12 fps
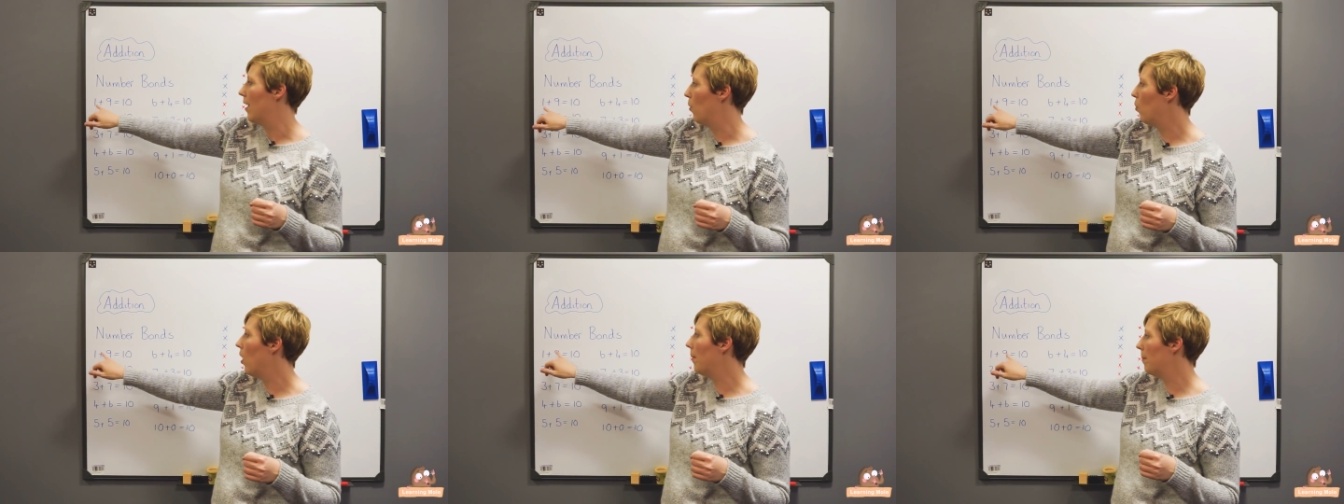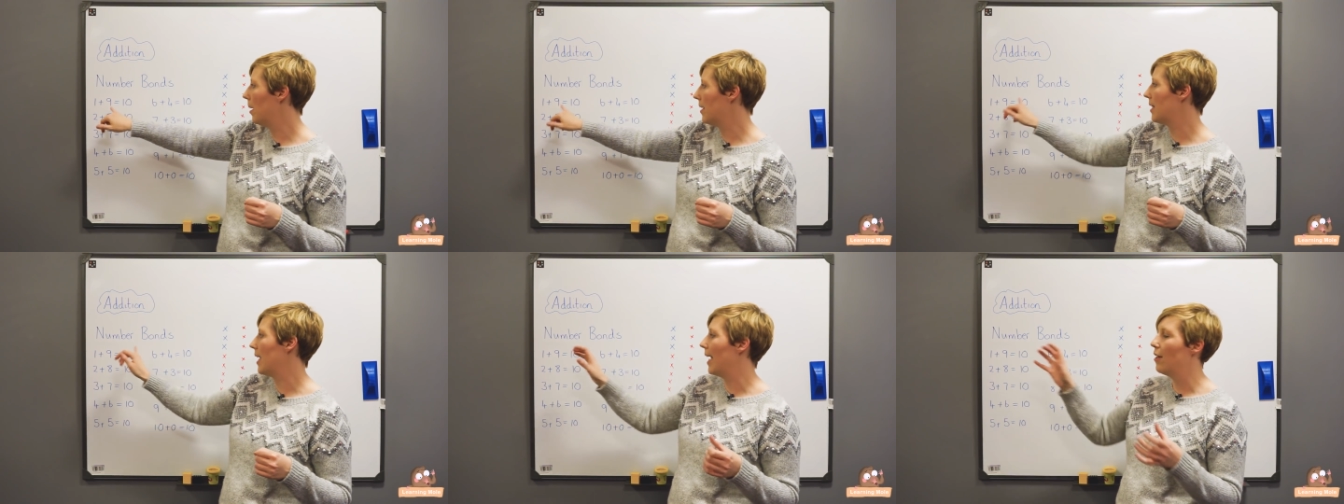that 1
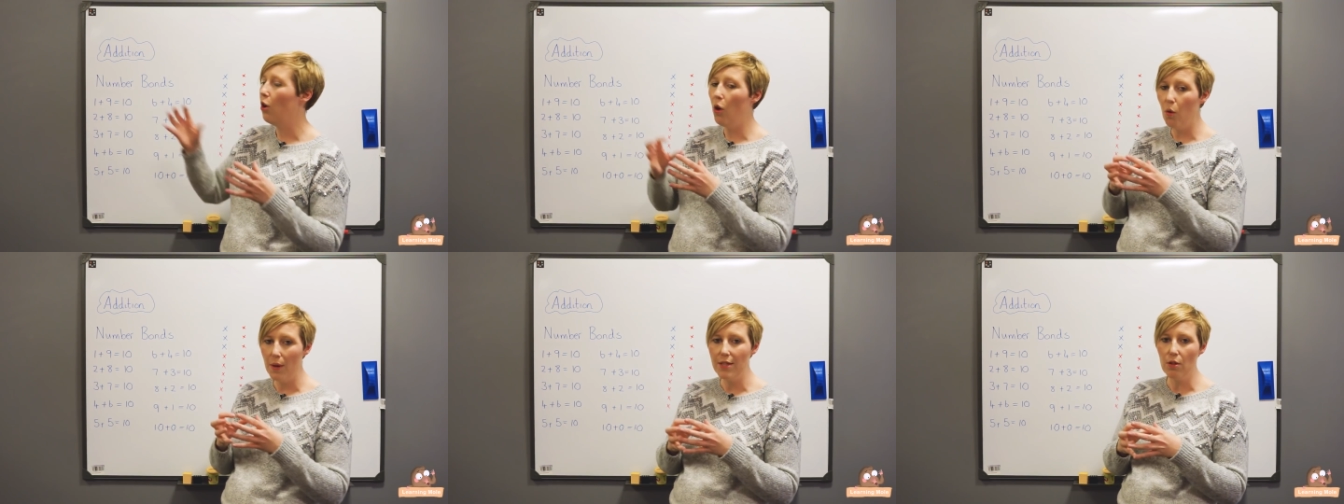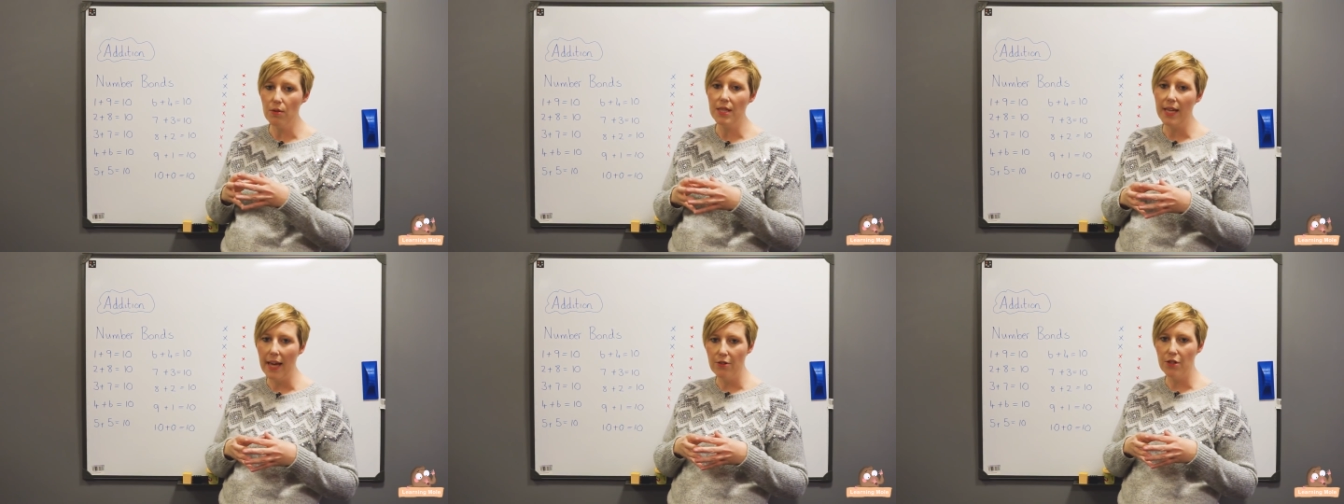plus 9 always goes
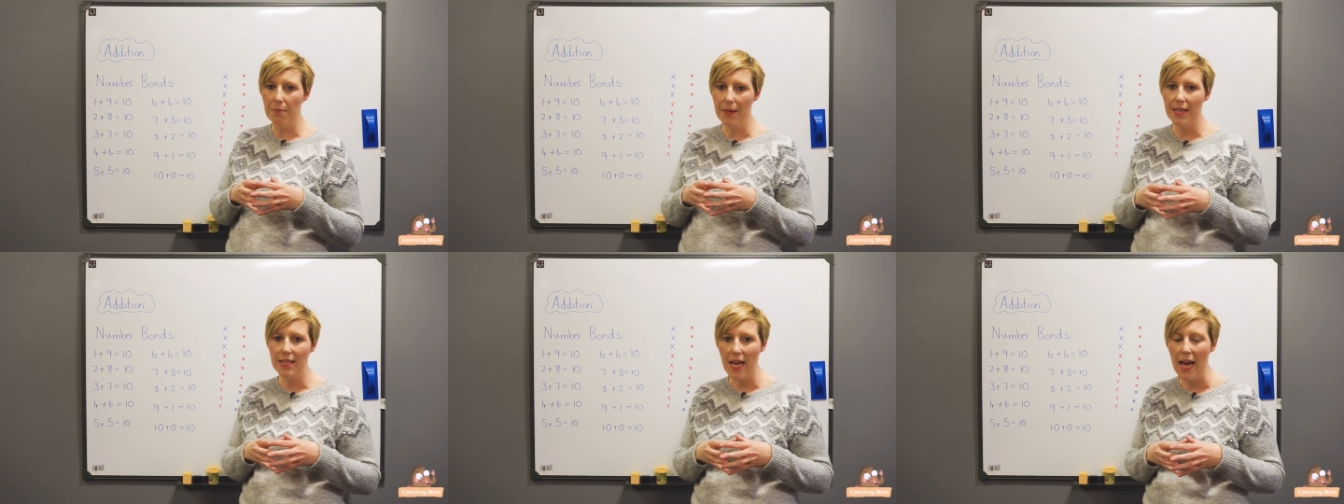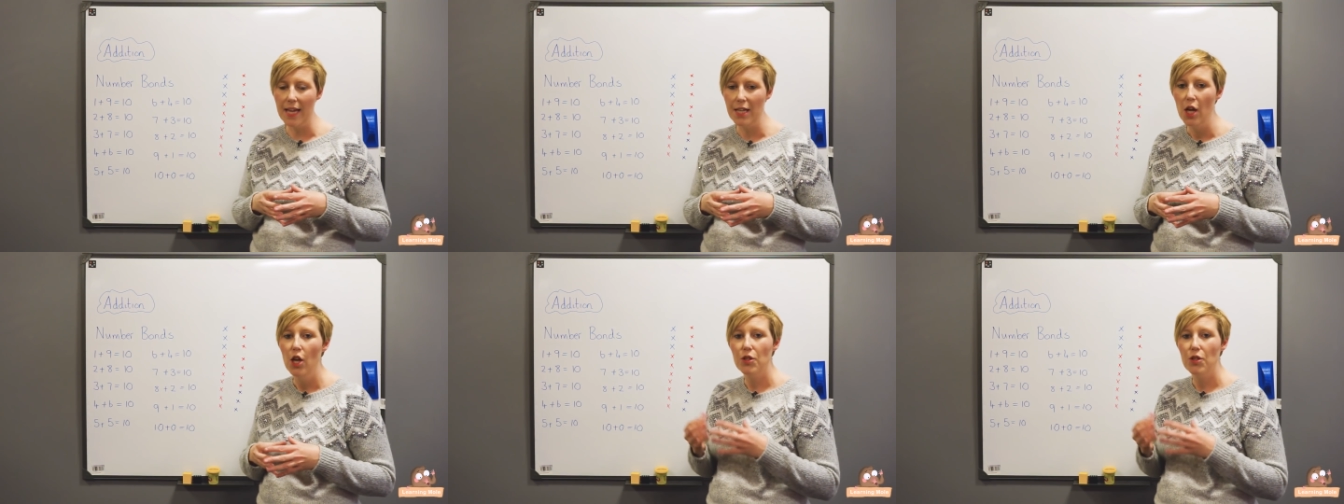together to make 10.